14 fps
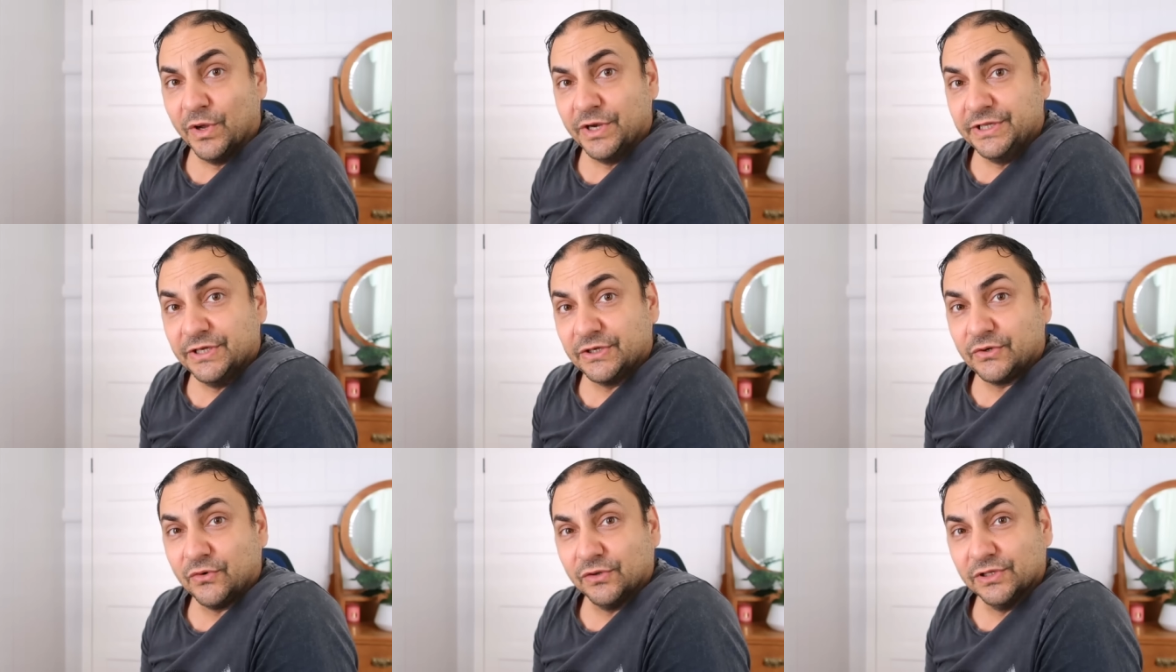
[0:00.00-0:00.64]
what do
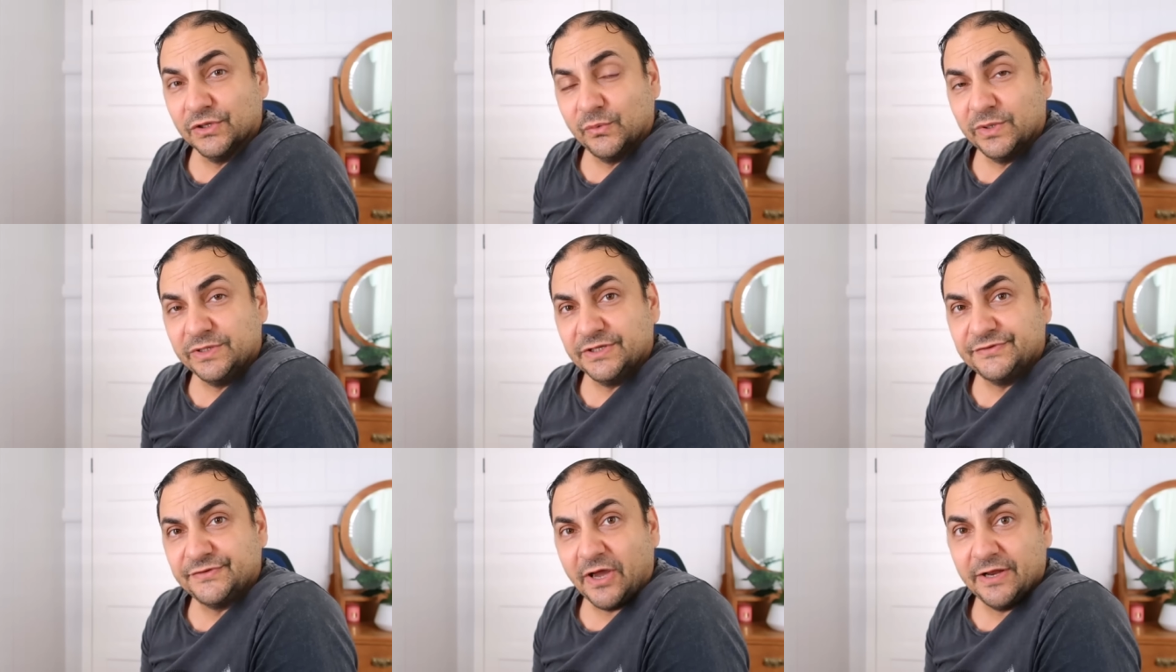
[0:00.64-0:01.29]
you call it when
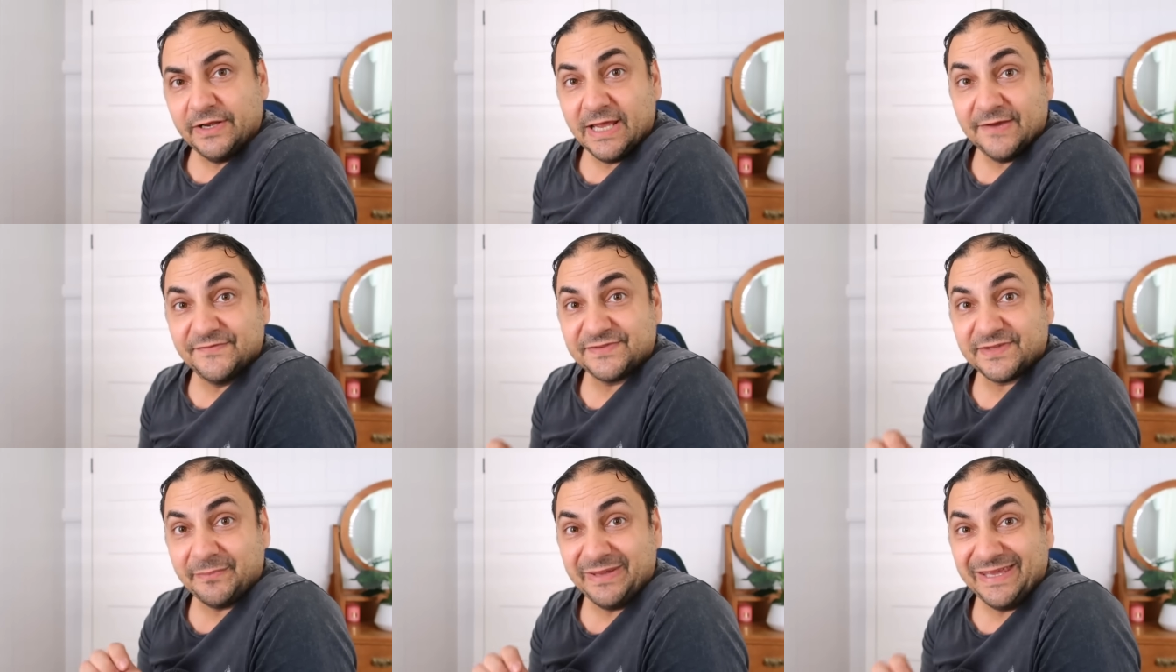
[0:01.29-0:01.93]
you don't have
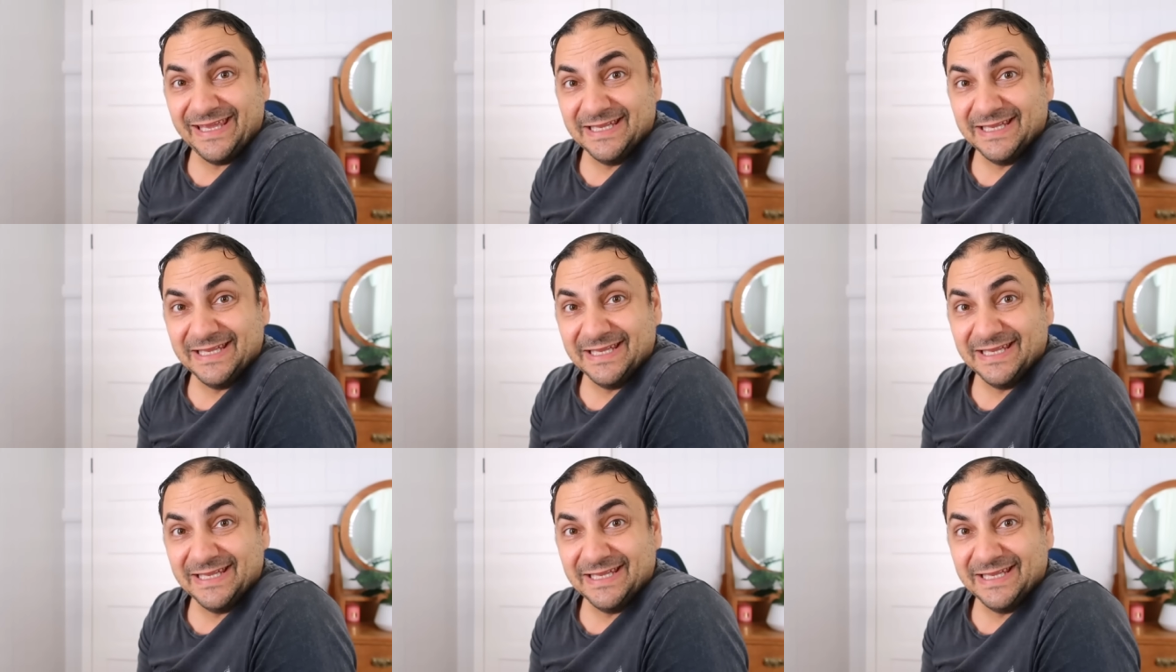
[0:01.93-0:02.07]
some